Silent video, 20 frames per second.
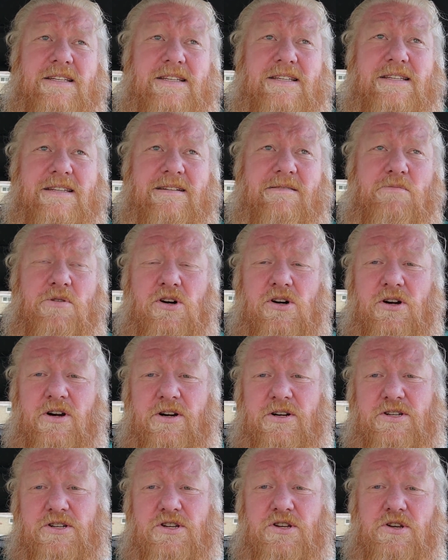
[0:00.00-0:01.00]
is
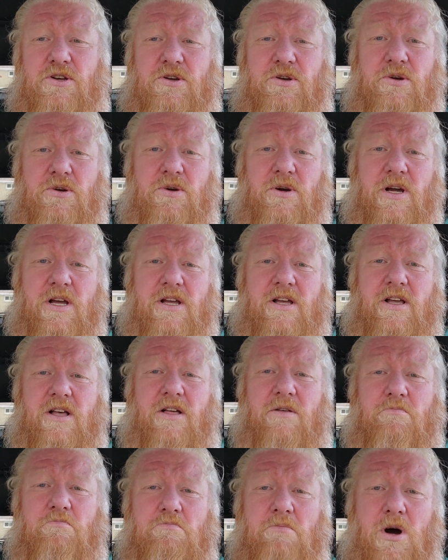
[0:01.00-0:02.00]
similar to
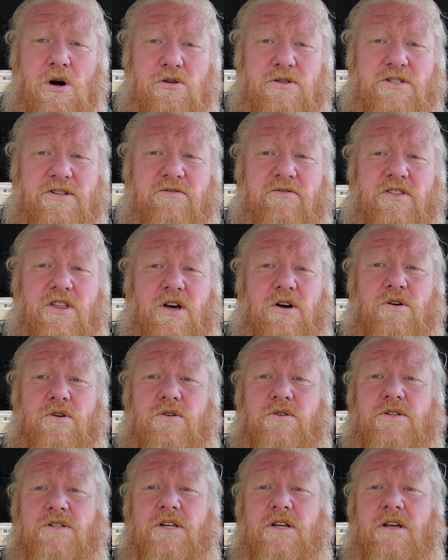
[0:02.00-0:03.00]
most of
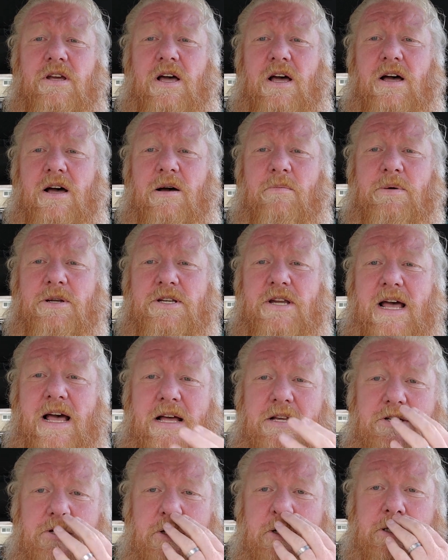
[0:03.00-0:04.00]
those, uh, but
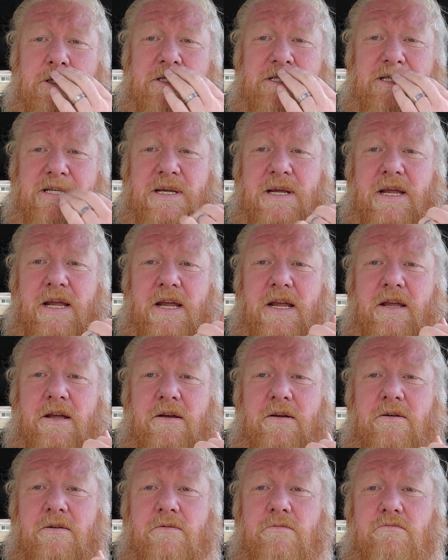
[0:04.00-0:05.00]
as you can see,
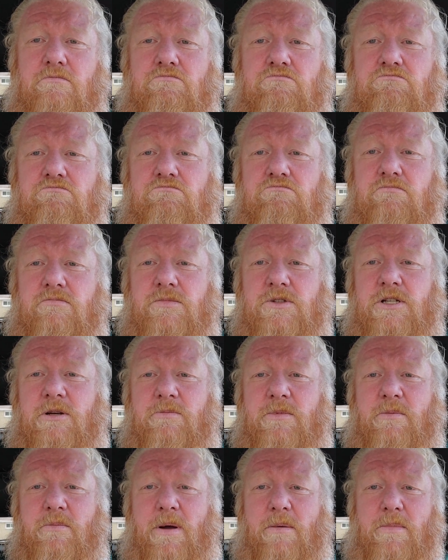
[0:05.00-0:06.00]
hmm,
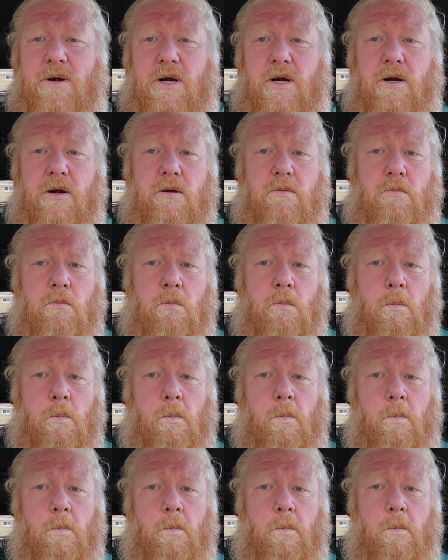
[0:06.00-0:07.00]
something in my beard,
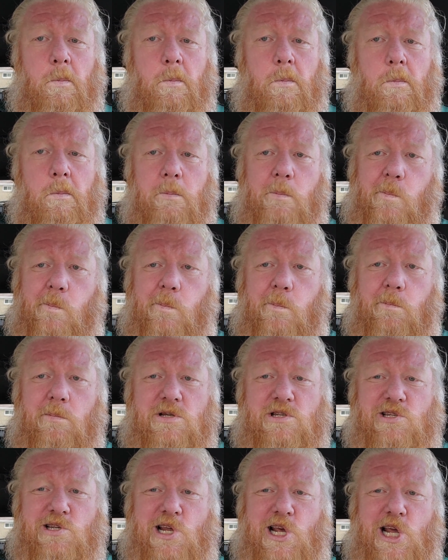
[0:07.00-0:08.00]

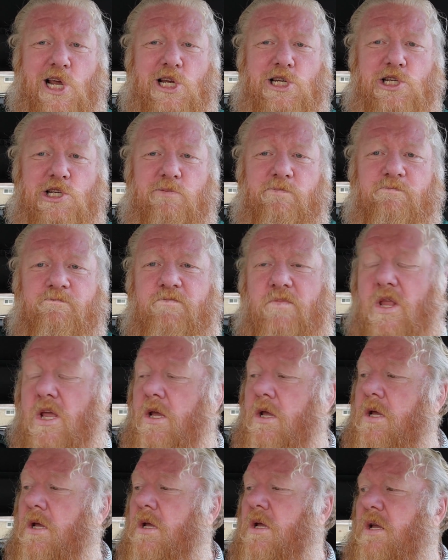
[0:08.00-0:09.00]
mustache.
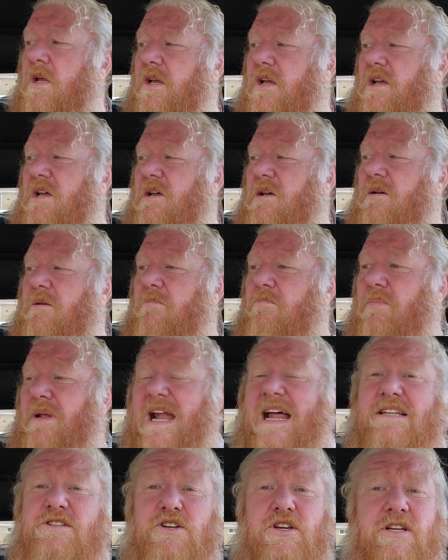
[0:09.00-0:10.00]

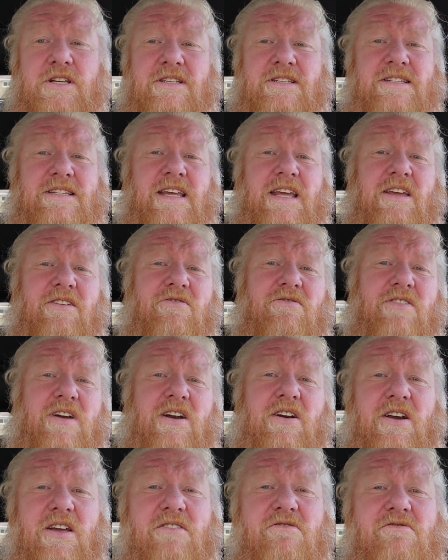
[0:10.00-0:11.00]
But as you can see,
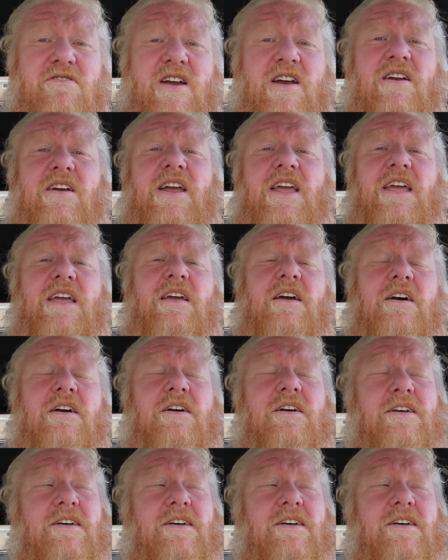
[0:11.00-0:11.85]
very, very